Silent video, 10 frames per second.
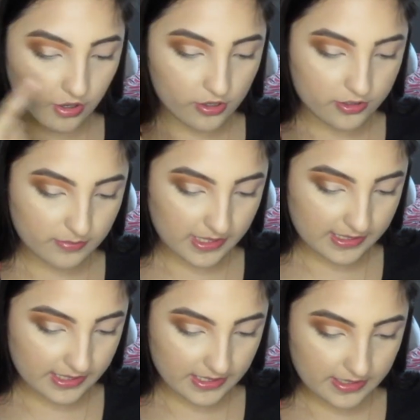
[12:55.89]
on my
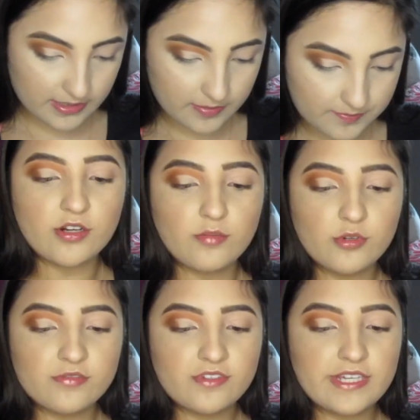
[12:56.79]
lid on a
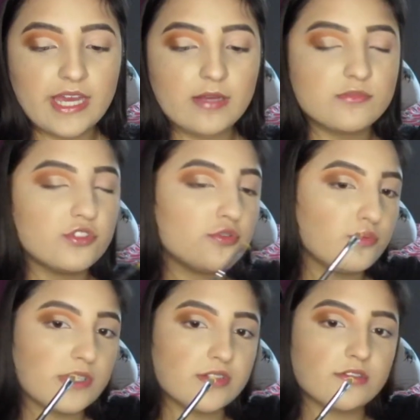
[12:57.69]
Morphe
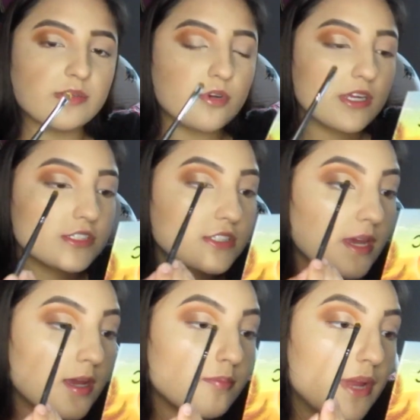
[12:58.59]
M213 brush
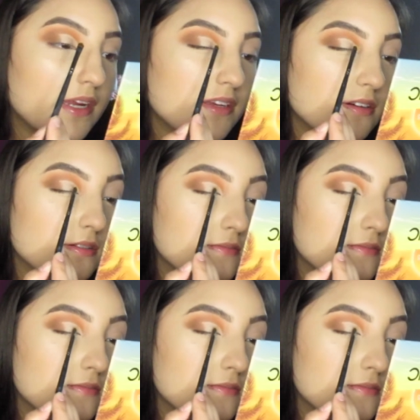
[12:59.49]
and pack it on.